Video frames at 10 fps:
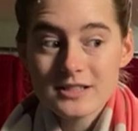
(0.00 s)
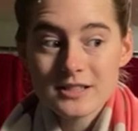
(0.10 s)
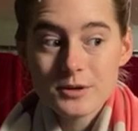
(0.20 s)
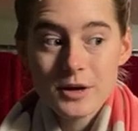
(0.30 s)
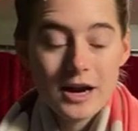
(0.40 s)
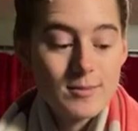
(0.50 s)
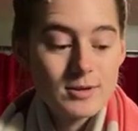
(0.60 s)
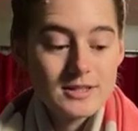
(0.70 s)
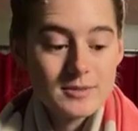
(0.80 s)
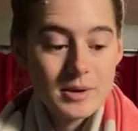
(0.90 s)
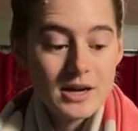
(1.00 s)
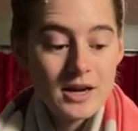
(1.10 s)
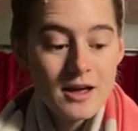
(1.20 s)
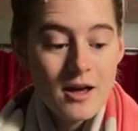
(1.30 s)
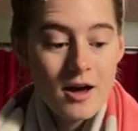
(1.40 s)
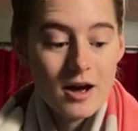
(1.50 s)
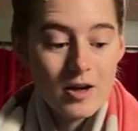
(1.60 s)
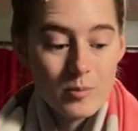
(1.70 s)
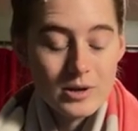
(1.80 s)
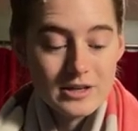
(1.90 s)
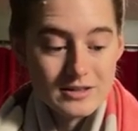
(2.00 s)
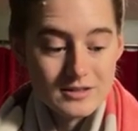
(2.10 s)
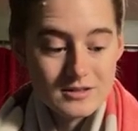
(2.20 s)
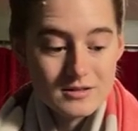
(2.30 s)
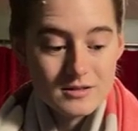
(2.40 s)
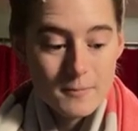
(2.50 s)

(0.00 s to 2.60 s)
you were able to make, is